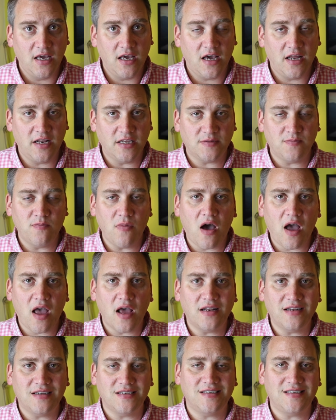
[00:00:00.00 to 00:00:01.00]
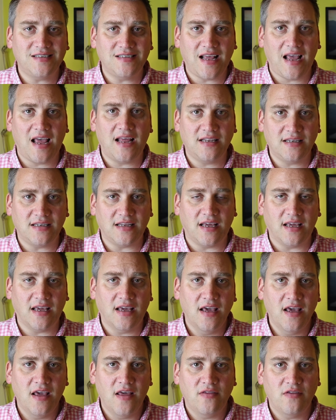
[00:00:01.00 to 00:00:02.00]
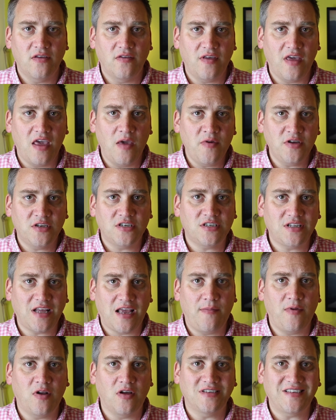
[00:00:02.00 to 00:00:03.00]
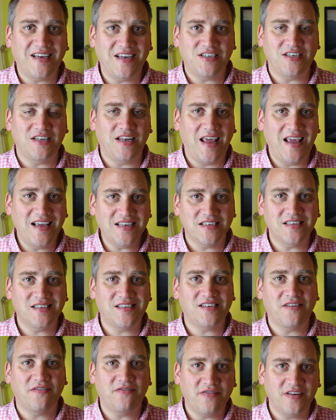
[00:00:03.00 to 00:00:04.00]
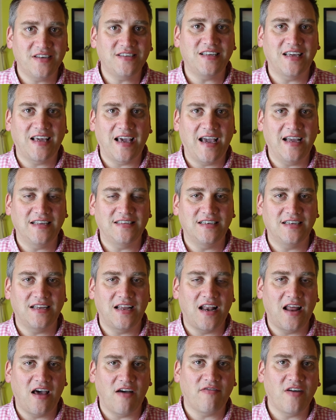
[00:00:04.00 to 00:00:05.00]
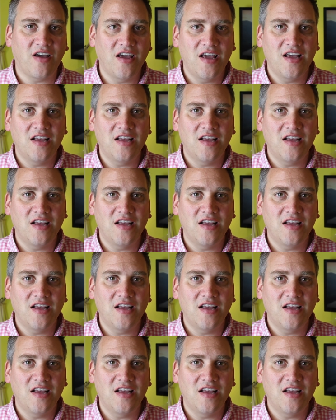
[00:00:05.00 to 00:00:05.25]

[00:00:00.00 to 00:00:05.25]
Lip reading: And it's my understanding that the image stabilisation isn't sophisticated enough